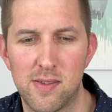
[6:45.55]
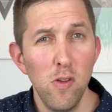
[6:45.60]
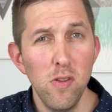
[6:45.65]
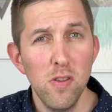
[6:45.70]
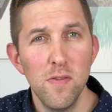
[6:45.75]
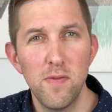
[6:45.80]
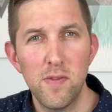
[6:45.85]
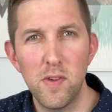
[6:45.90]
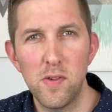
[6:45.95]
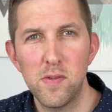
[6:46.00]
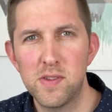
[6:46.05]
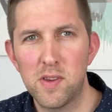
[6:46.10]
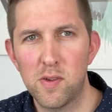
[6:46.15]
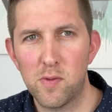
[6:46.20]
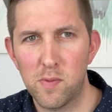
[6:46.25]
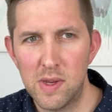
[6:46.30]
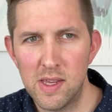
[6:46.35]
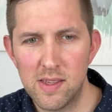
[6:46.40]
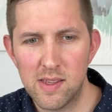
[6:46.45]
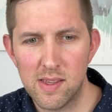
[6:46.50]
All of those are
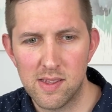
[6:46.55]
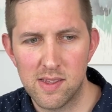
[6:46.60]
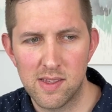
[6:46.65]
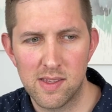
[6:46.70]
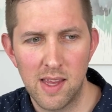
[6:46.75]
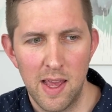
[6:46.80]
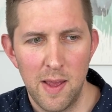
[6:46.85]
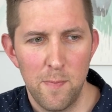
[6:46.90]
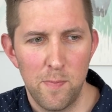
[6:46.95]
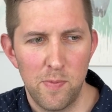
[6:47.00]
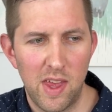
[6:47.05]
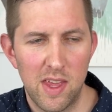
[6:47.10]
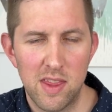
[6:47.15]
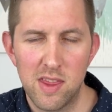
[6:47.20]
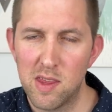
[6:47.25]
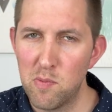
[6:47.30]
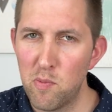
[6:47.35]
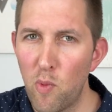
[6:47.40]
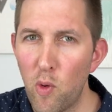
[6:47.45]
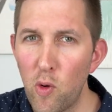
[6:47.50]
reasons that
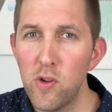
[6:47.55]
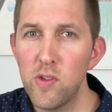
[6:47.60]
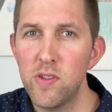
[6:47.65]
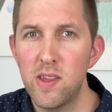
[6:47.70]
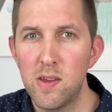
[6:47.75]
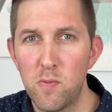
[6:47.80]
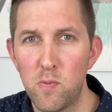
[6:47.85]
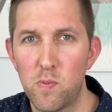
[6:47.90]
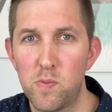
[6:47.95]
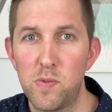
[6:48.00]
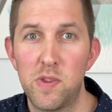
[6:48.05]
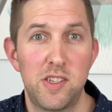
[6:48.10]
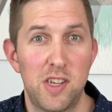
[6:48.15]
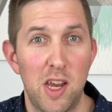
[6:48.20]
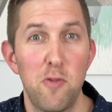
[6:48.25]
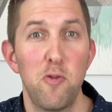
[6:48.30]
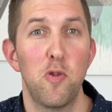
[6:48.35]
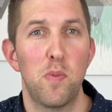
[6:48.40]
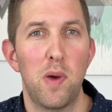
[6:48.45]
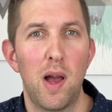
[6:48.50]
the more that the
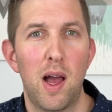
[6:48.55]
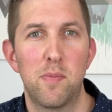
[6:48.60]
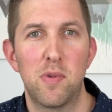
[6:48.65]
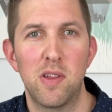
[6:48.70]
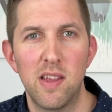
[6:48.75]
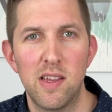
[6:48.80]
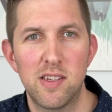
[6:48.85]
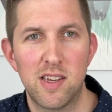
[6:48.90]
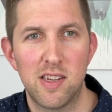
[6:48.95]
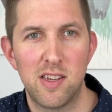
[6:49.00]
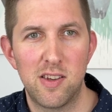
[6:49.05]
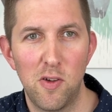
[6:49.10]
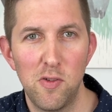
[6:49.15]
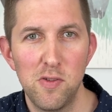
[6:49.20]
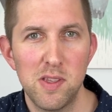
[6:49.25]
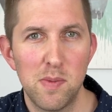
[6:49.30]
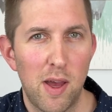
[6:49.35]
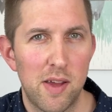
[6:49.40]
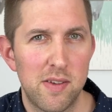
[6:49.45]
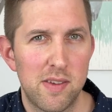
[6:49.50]
general population
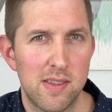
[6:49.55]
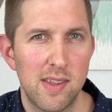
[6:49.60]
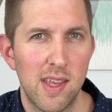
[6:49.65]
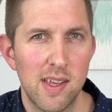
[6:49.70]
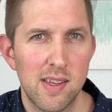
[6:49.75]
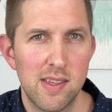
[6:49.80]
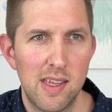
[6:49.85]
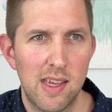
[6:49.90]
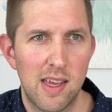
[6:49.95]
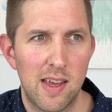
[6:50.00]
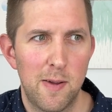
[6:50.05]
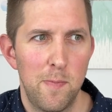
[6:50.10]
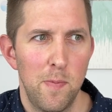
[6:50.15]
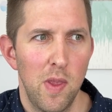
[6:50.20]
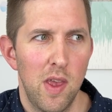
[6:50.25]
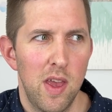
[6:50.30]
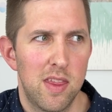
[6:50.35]
knows about dyslexia,